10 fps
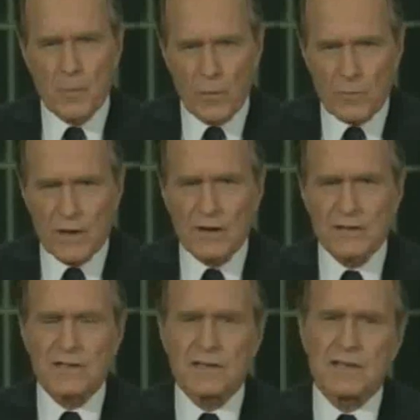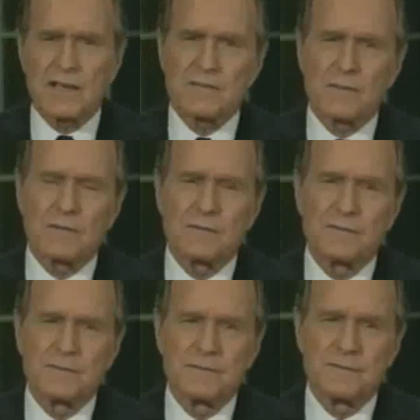When we are successful,
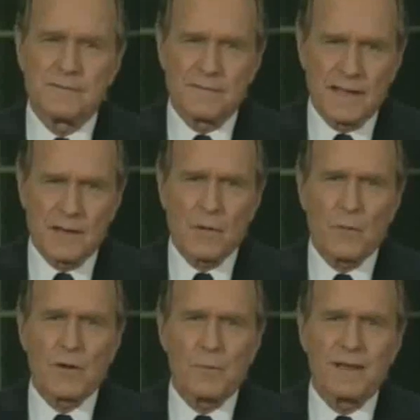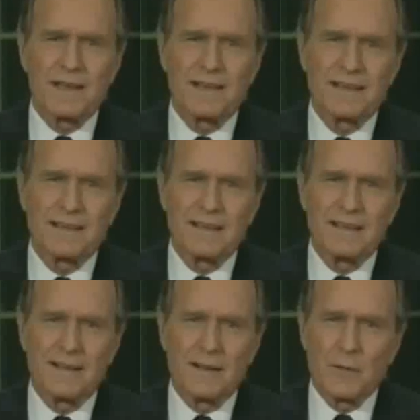and we will be,
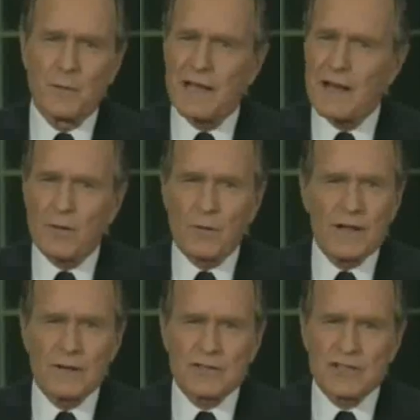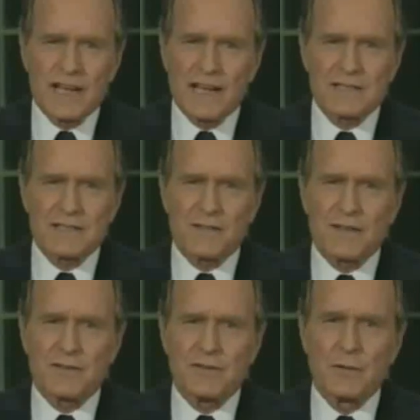we have a real chance at
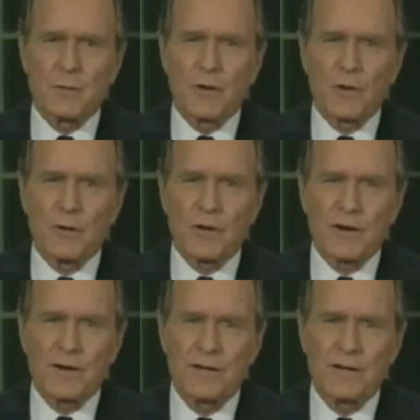this new world order.